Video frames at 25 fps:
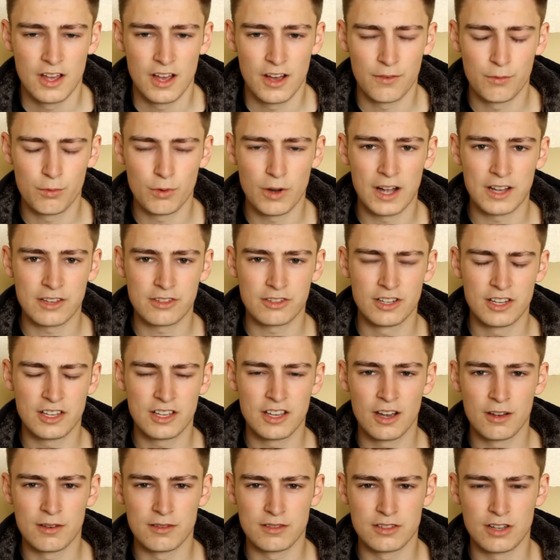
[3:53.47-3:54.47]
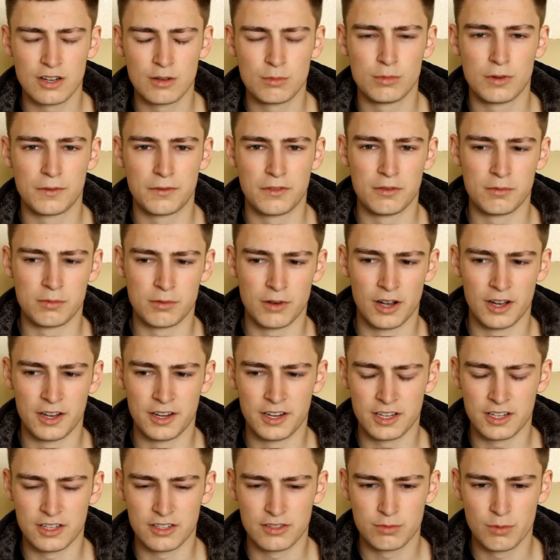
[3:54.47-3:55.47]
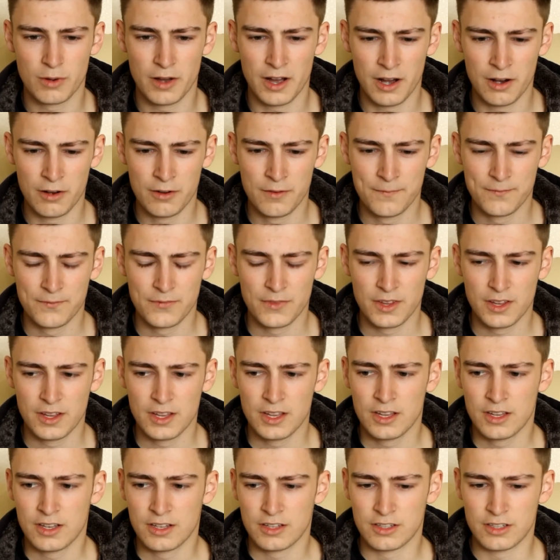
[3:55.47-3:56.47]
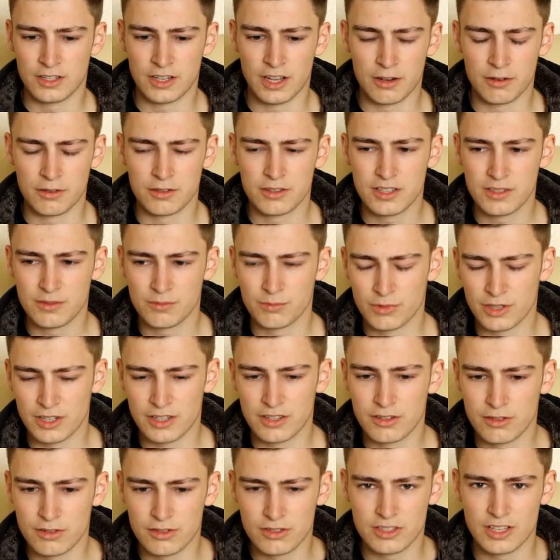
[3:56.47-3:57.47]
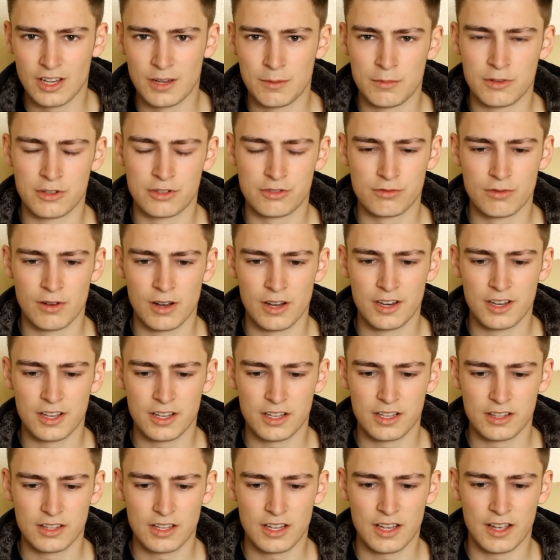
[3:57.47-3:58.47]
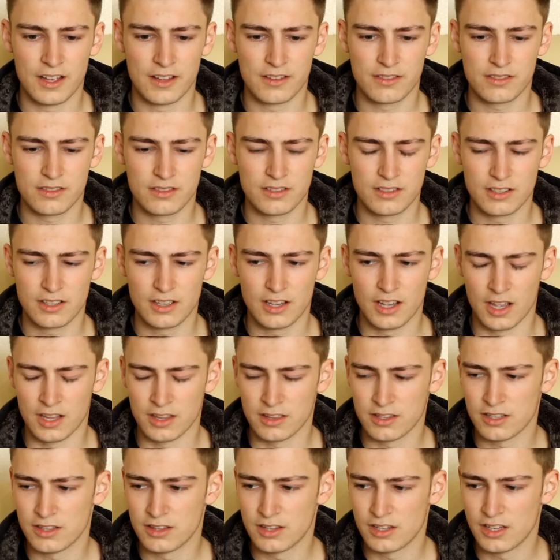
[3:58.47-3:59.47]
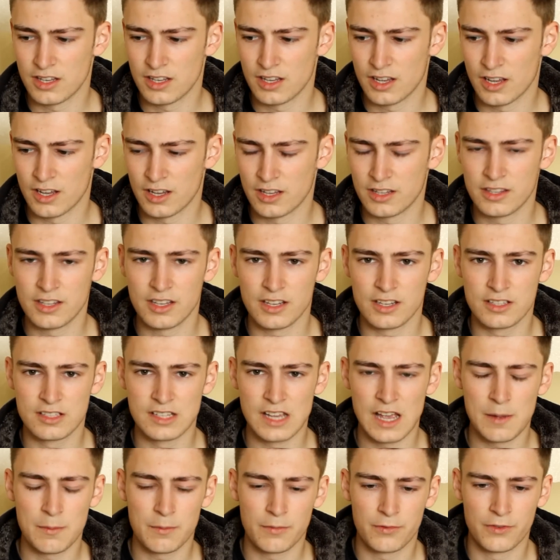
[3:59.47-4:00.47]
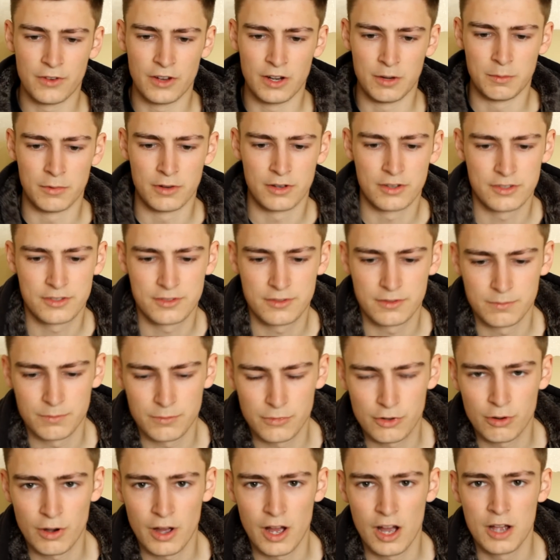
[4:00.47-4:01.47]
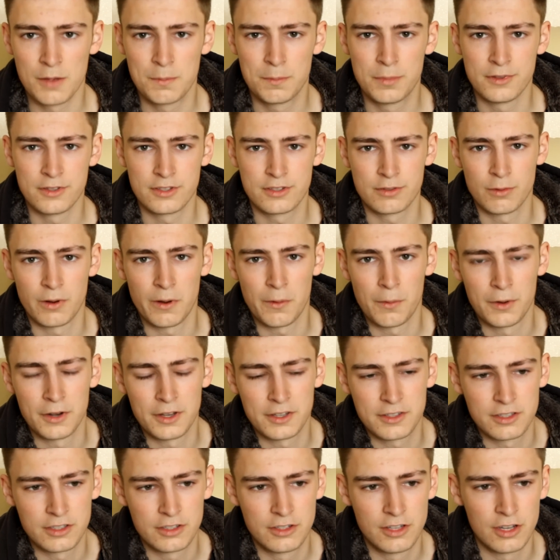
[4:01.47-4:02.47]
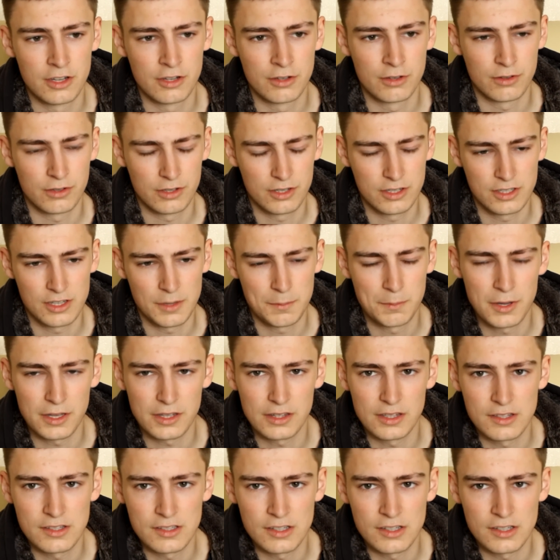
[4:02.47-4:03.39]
what actually goes on with the riding as well. You know, and didn't really do so much riding in that. And in the exam film I was quite open to what I wanted to do, because I picked the